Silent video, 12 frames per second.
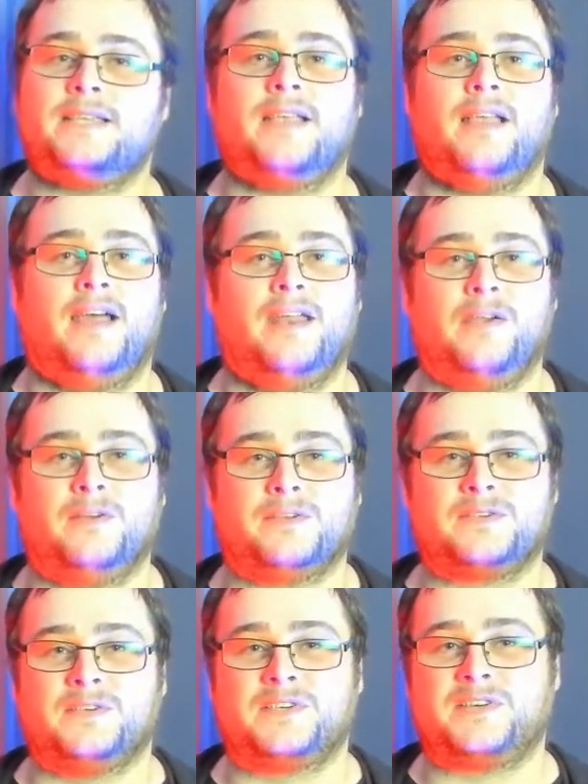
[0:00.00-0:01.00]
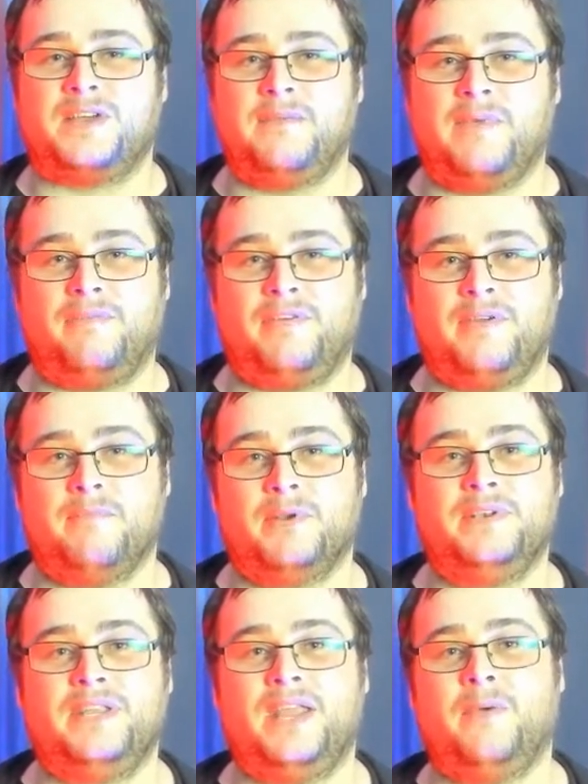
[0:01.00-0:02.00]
And I also stream every Monday,